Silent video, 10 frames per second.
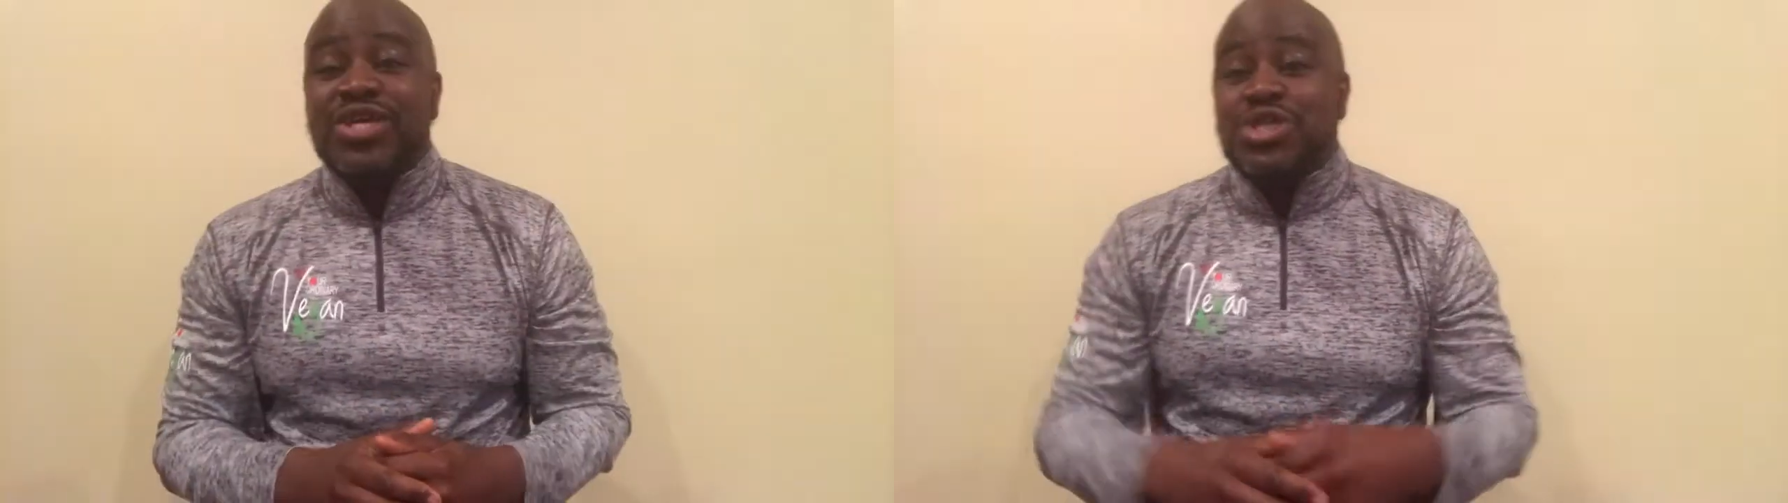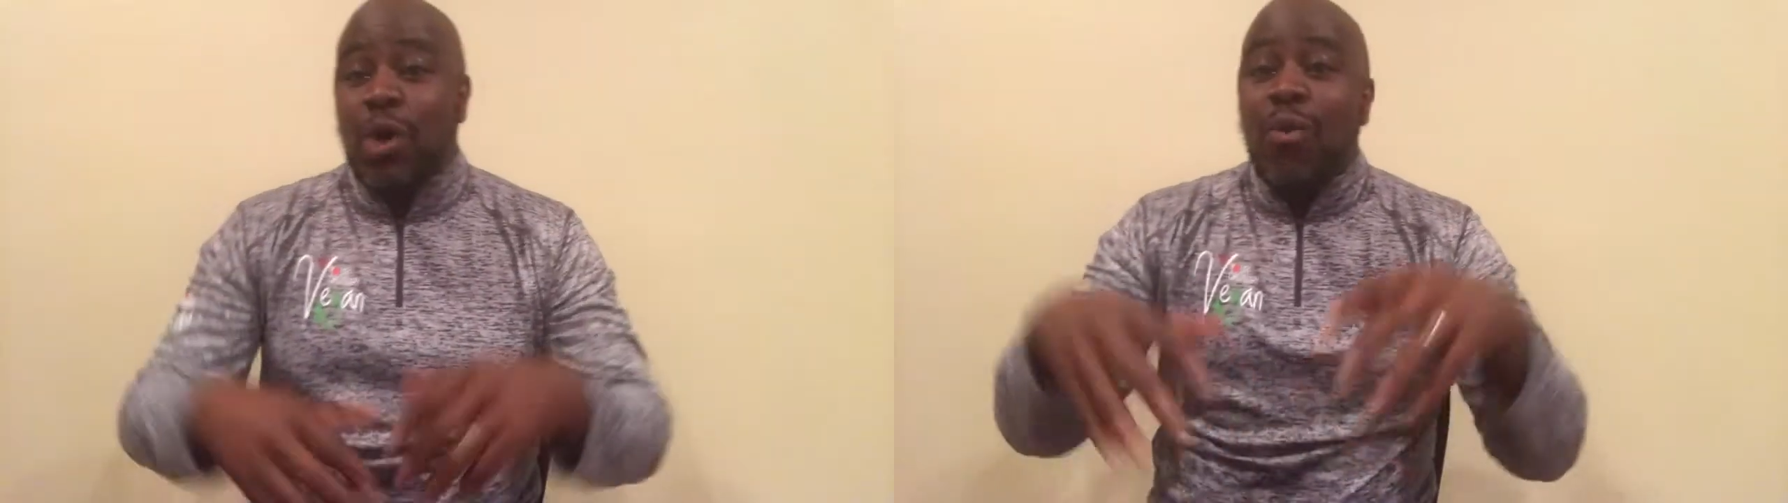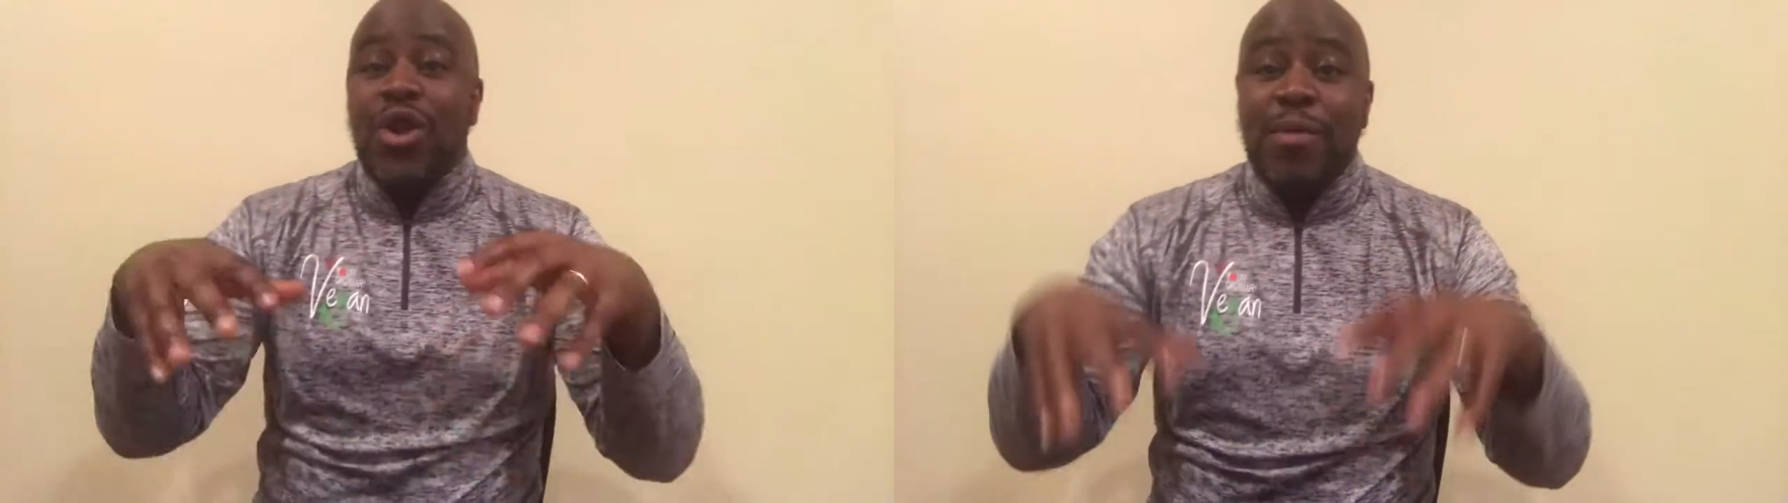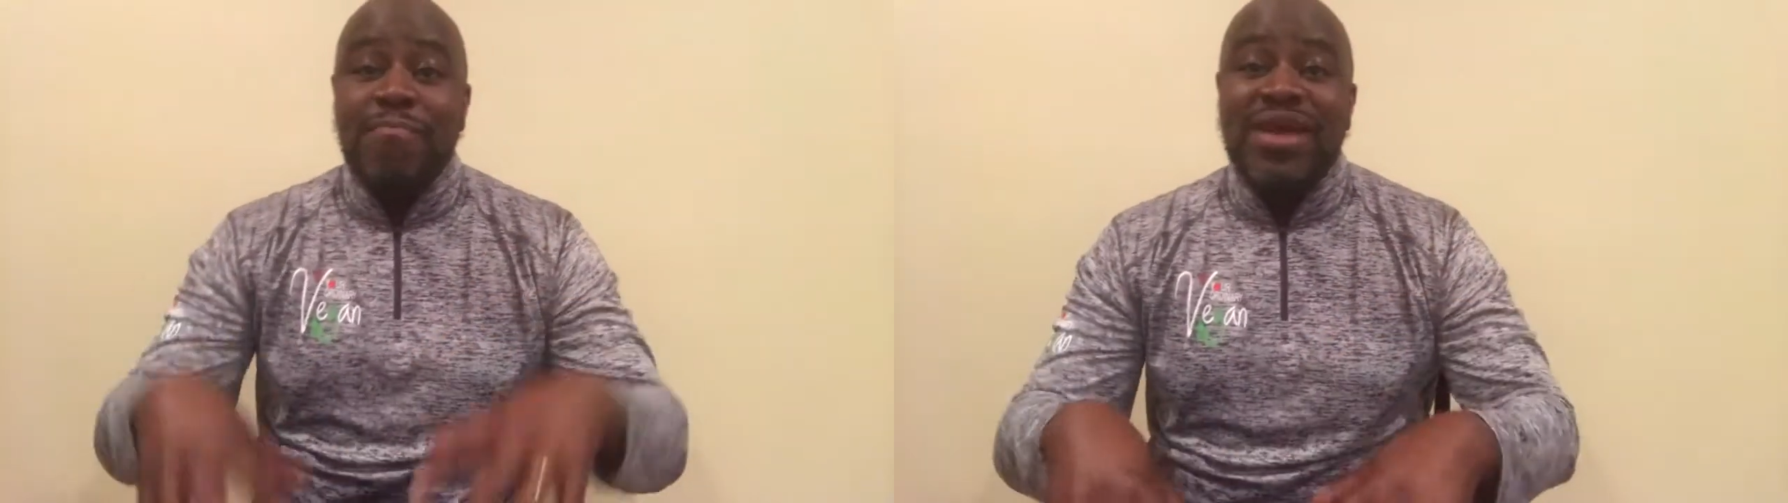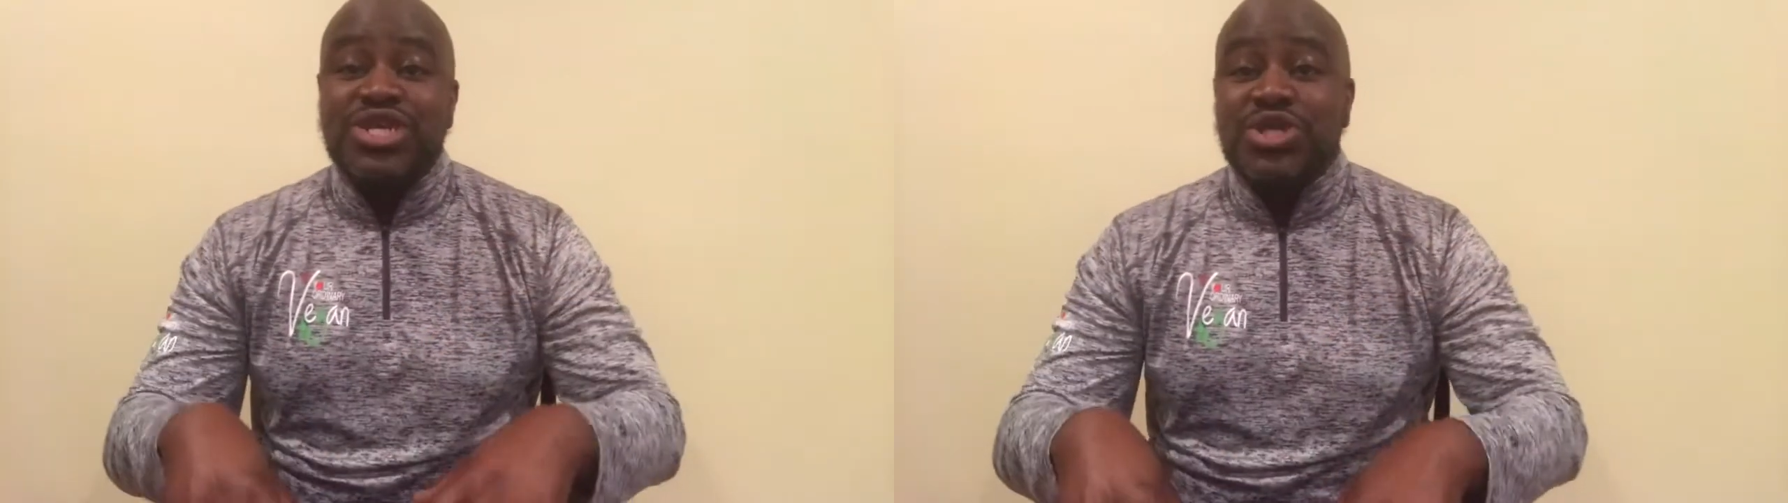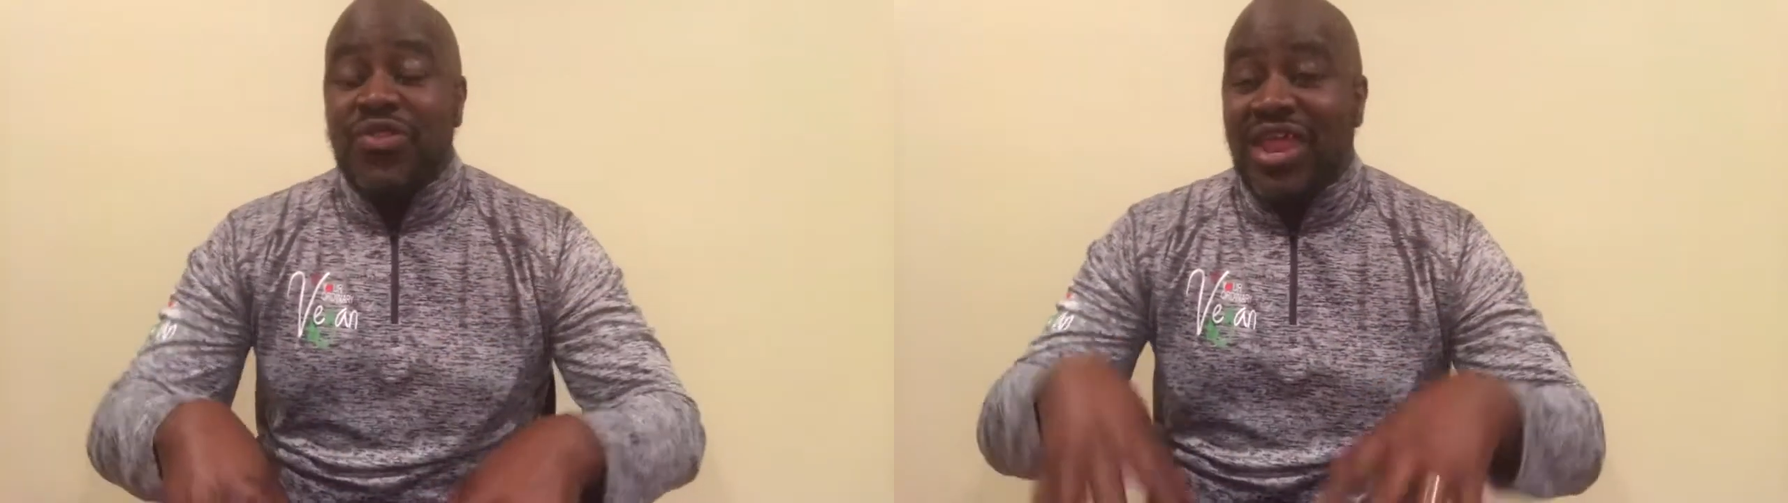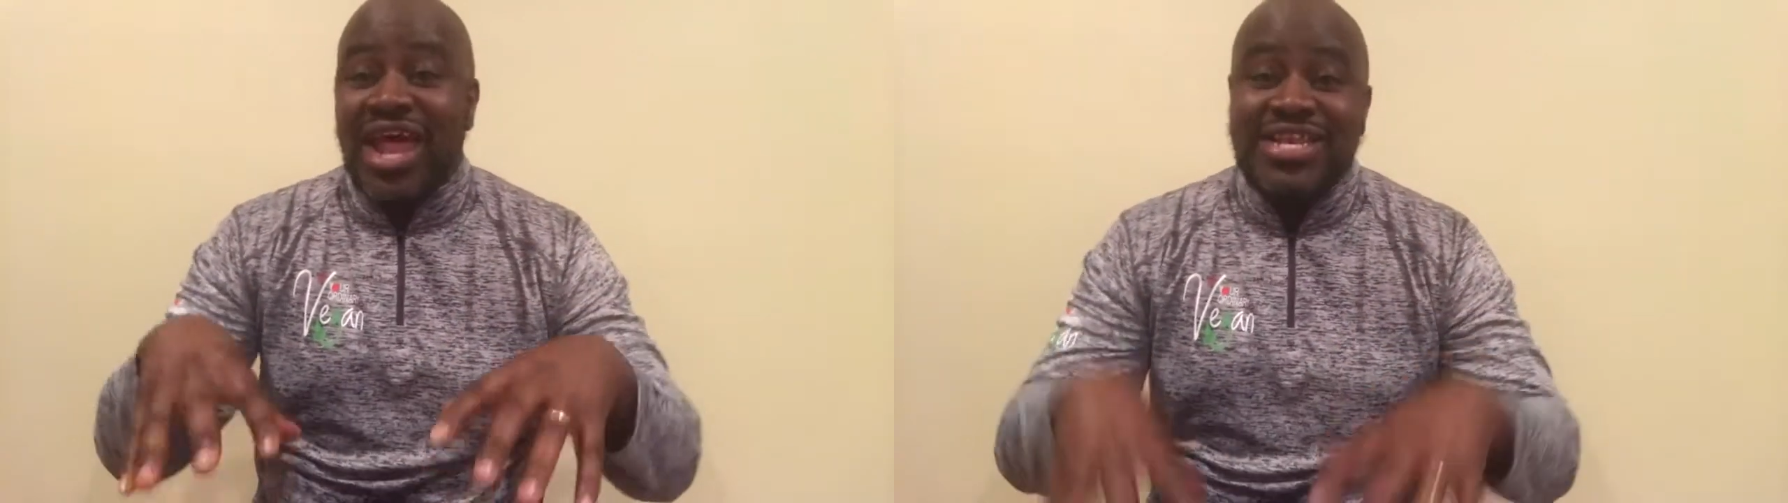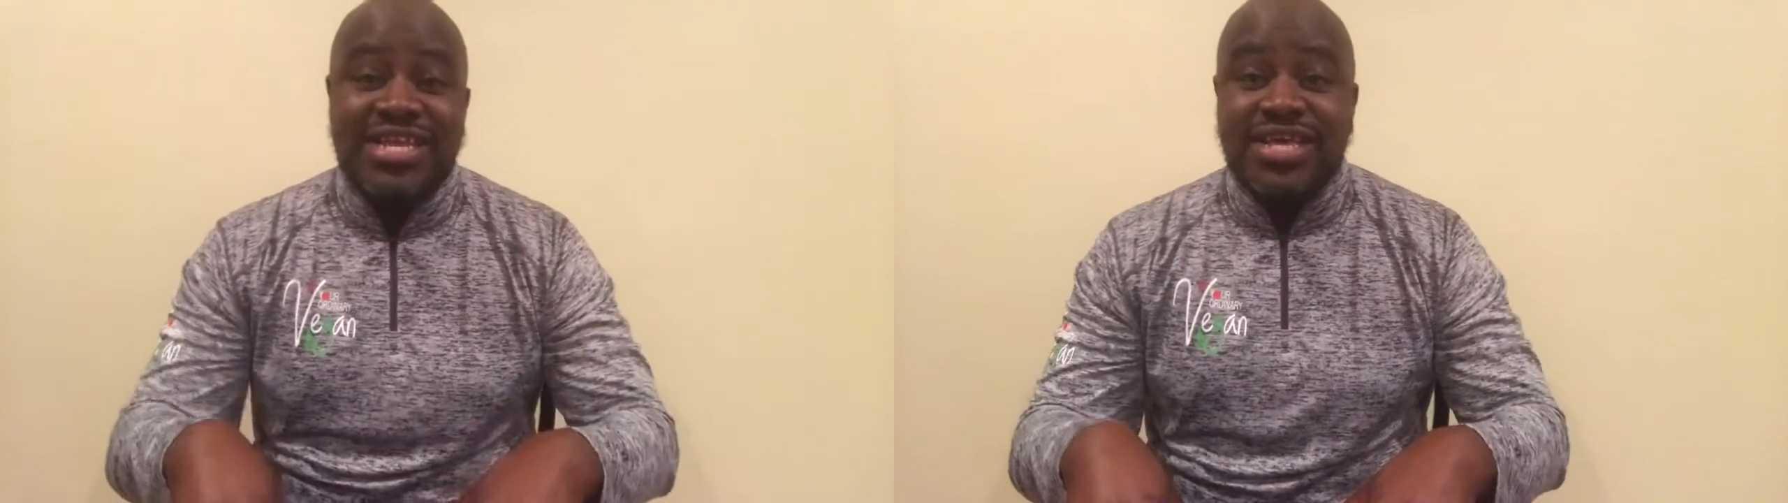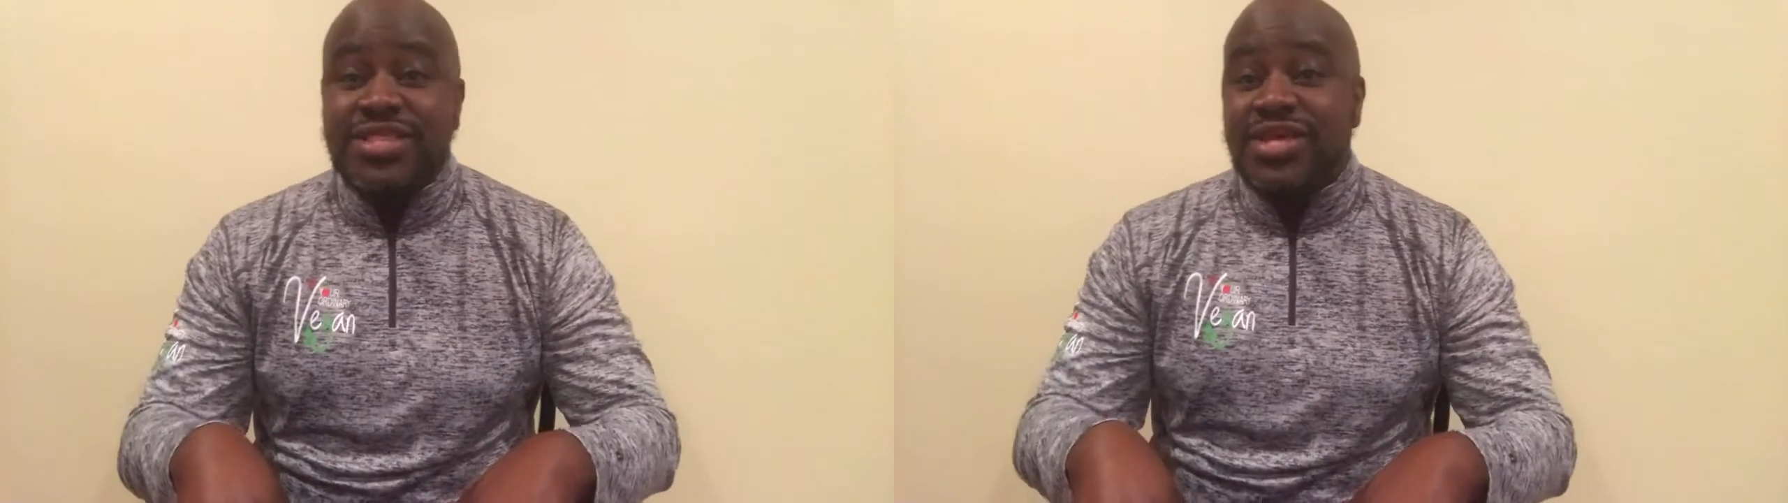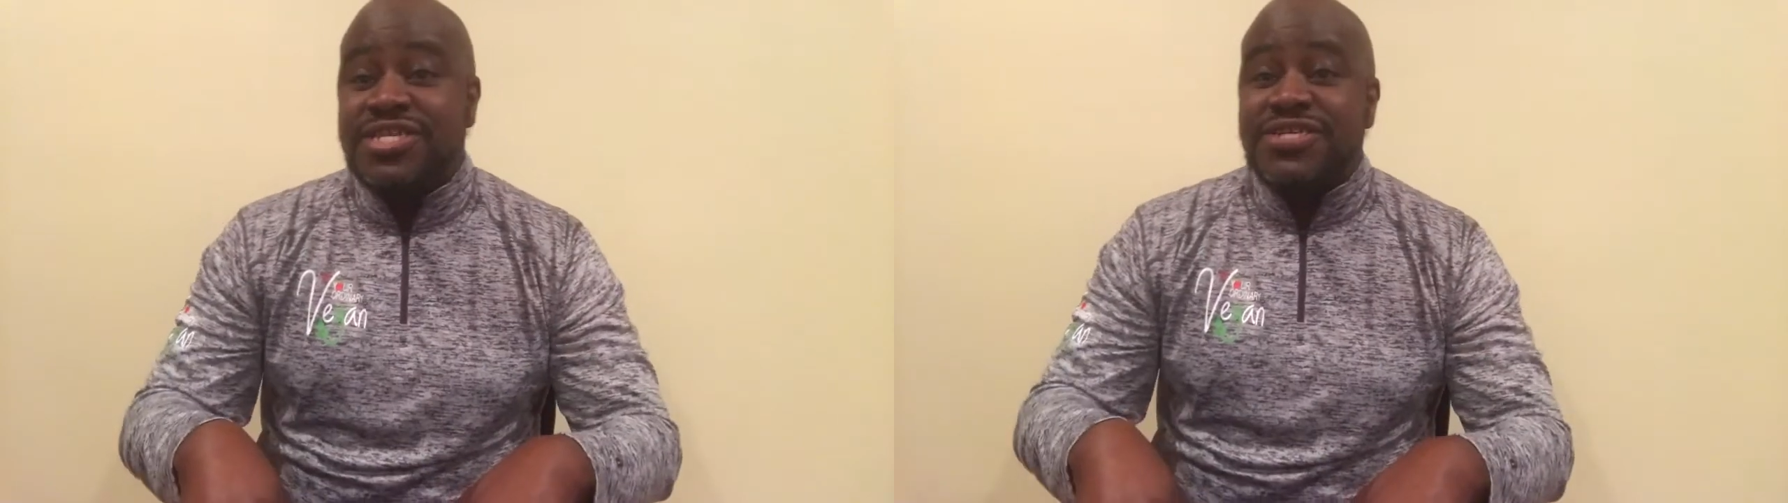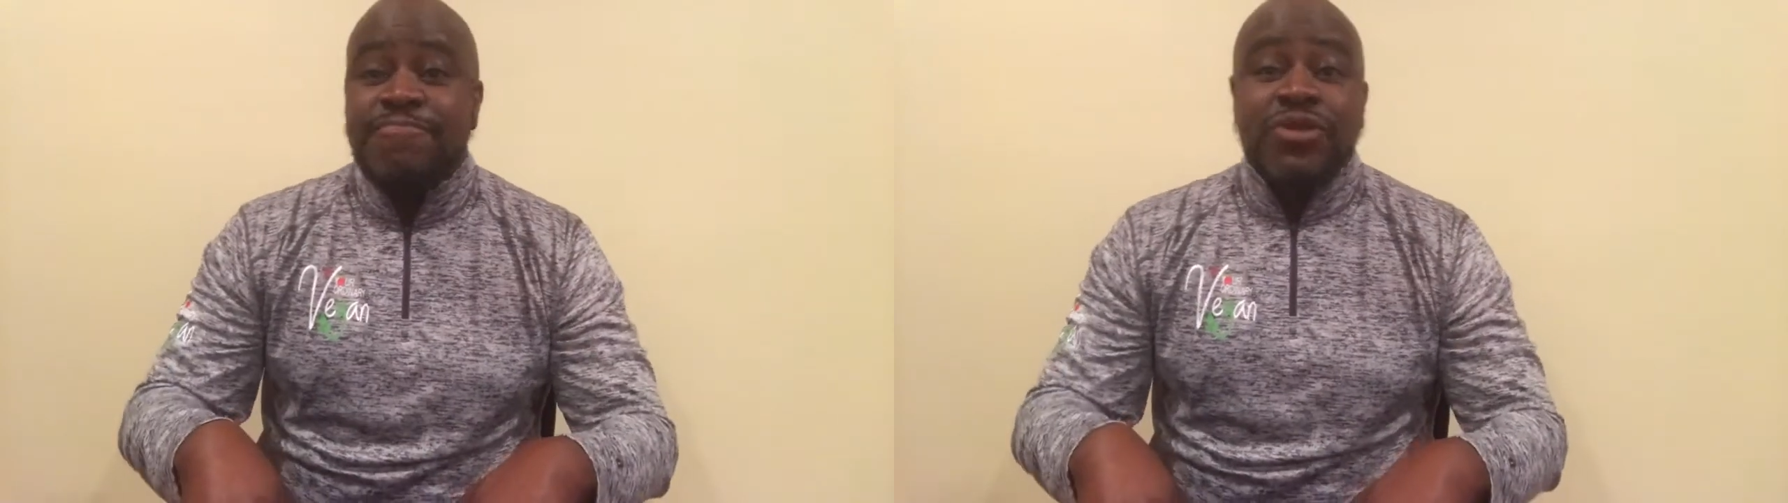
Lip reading: So I wanted to make sure that I did this.